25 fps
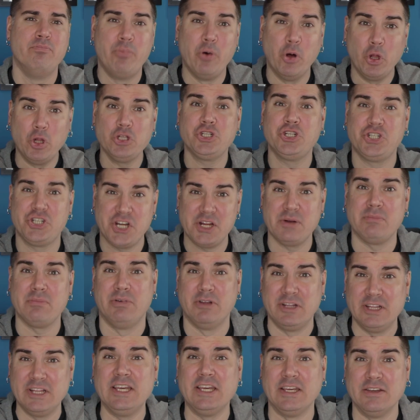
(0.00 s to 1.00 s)

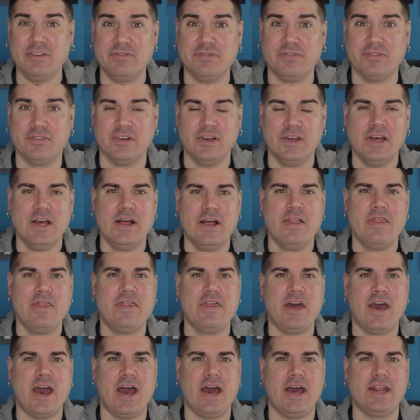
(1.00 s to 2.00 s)
bullshit belief
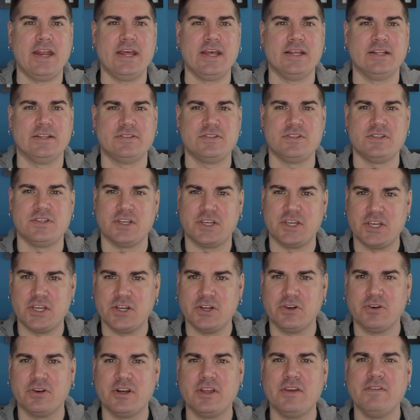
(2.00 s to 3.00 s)
that it's
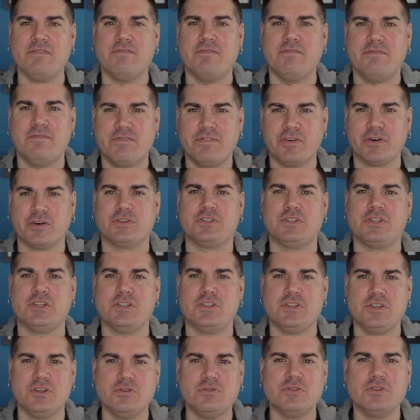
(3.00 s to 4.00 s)
security
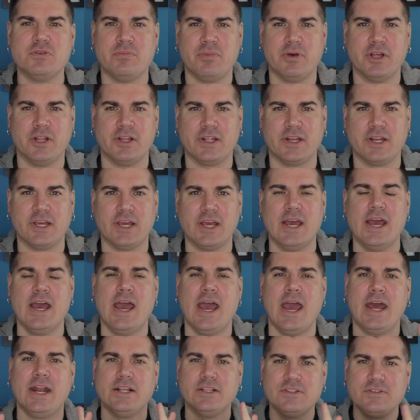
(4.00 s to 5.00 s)
versus usability.
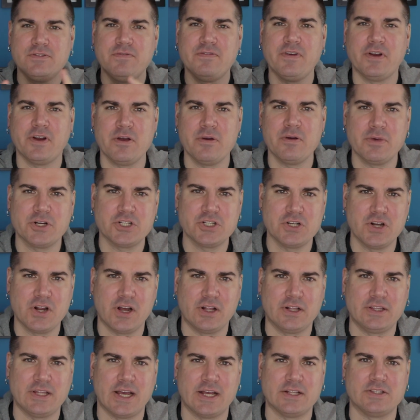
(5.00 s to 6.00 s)
And it's very much
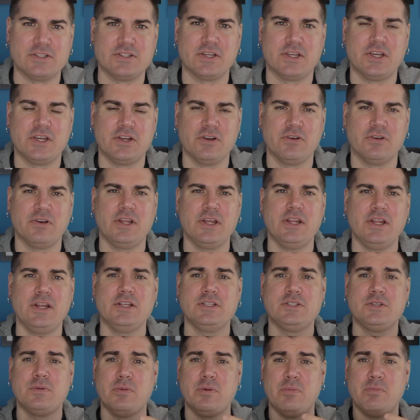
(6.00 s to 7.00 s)
not that. Security
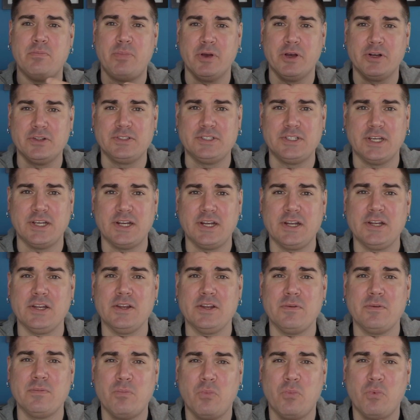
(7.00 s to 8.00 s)
needs to be built in,
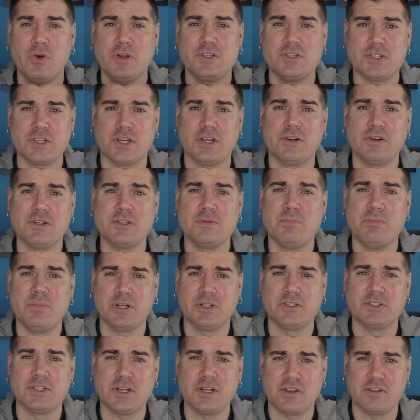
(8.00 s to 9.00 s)
and when security is
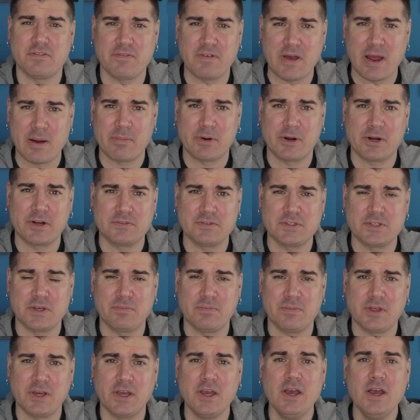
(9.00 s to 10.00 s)
built into the fabric of
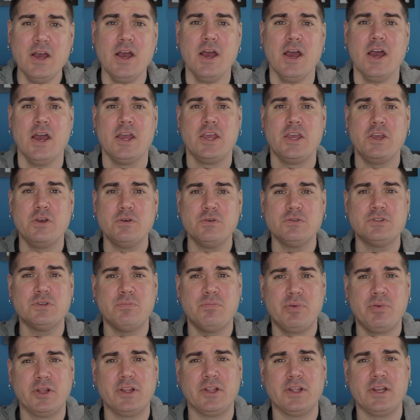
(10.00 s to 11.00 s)
something,
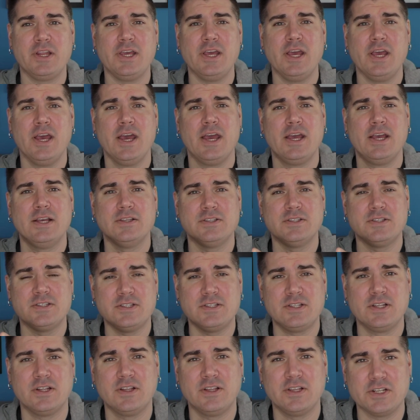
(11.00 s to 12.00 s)
usability is
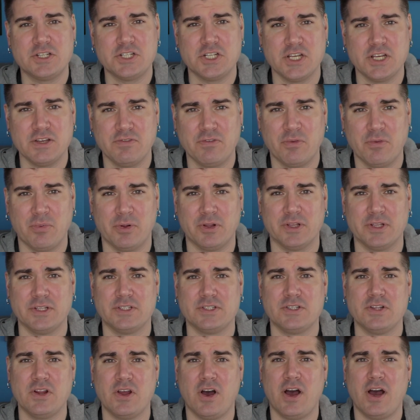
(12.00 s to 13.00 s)
still achievable.
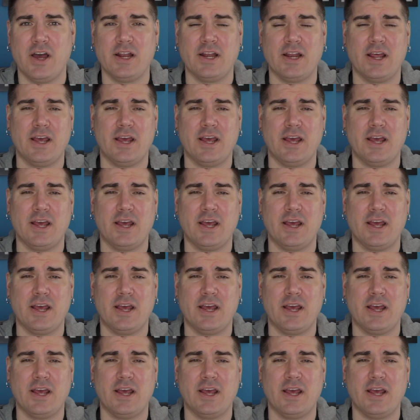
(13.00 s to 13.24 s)
It